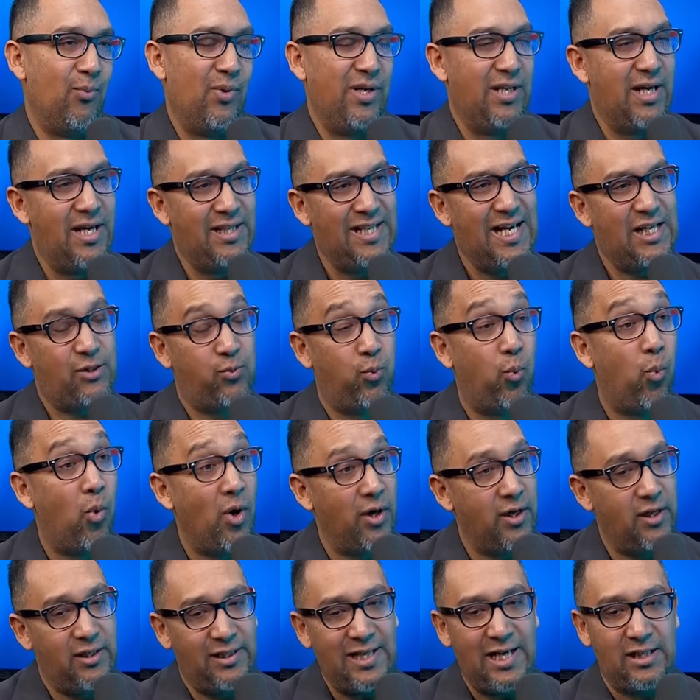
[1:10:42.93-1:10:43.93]
And that's
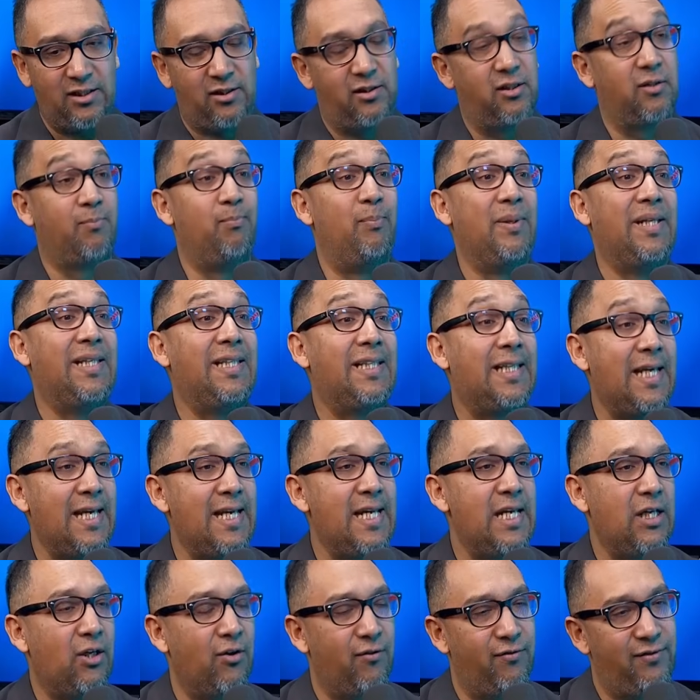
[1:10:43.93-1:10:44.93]
the
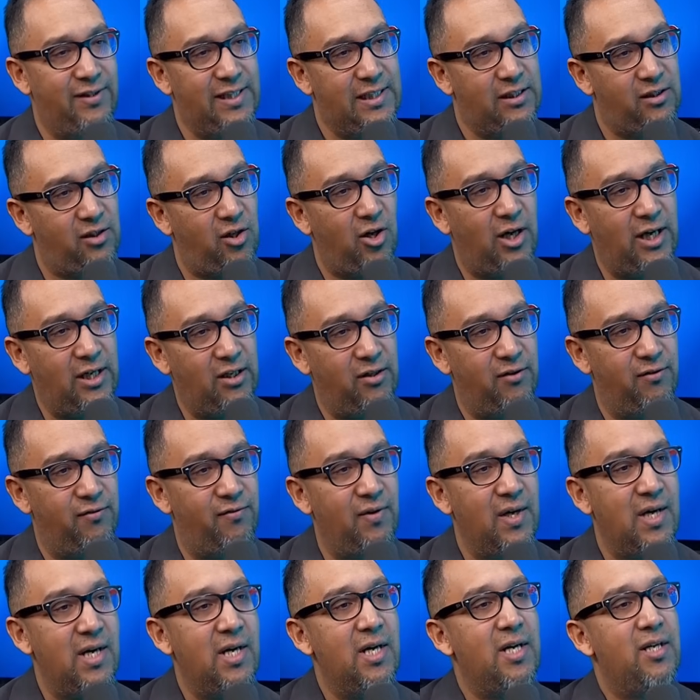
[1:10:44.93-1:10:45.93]
beginning of this kind of
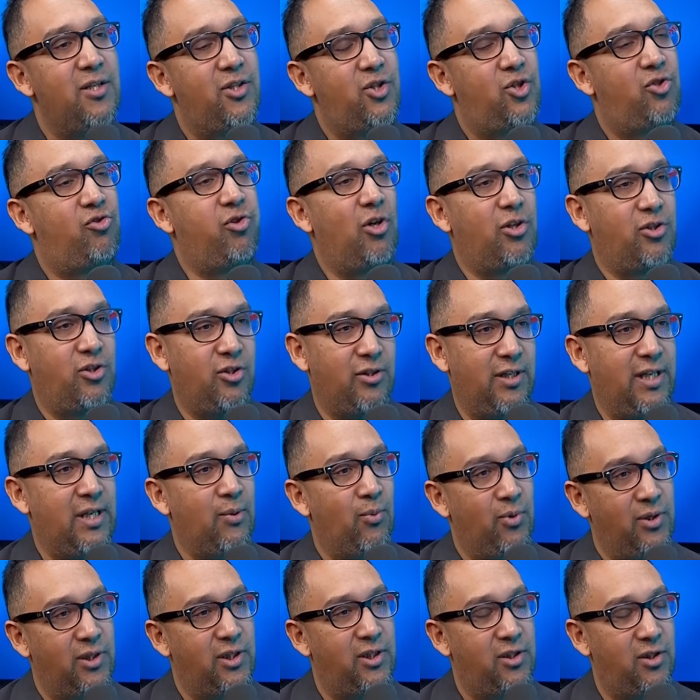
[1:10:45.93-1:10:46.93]
structure that they
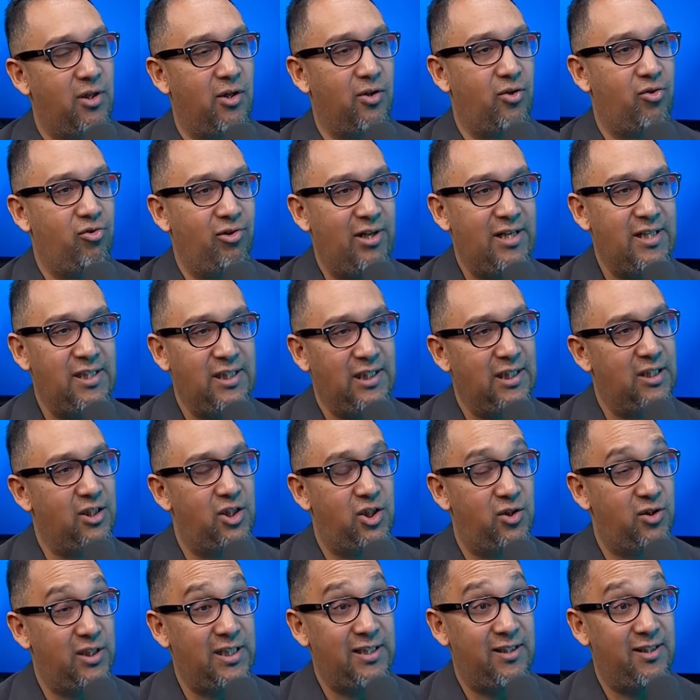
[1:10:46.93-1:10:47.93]
want to start creating and
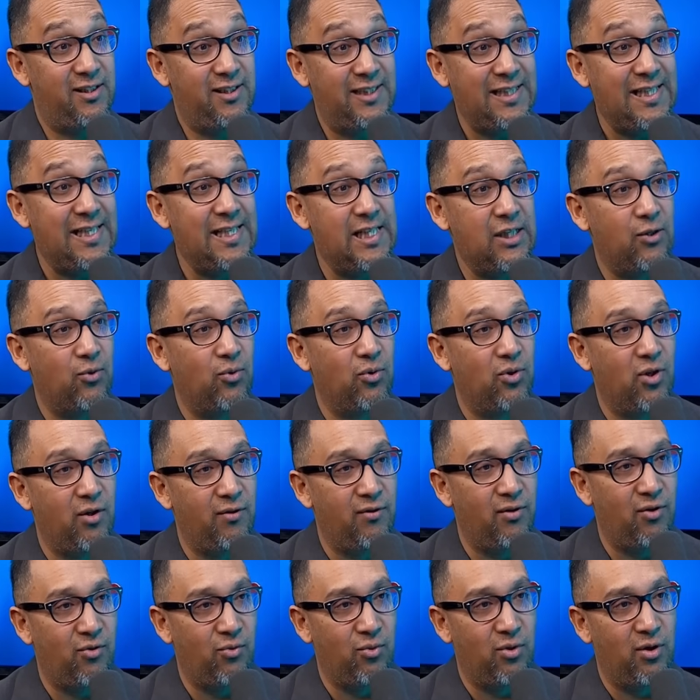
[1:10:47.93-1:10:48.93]
seeding all
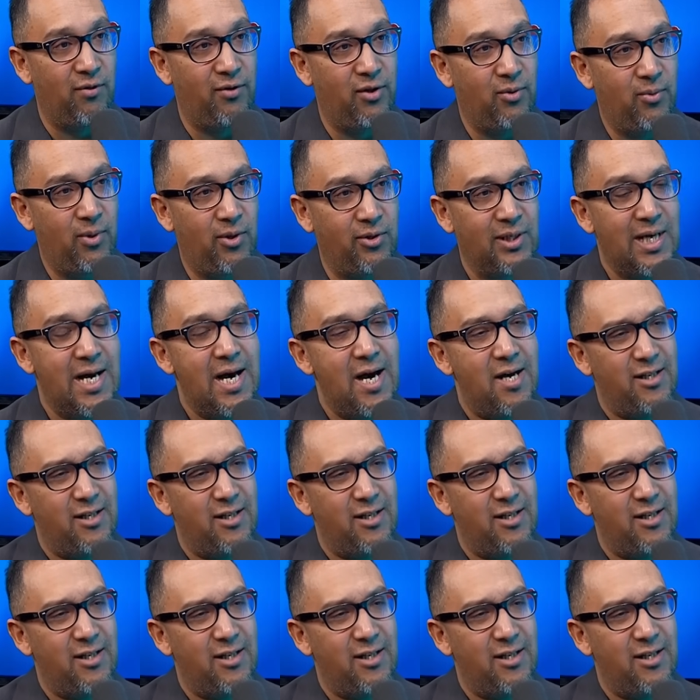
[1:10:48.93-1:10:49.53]
over the world.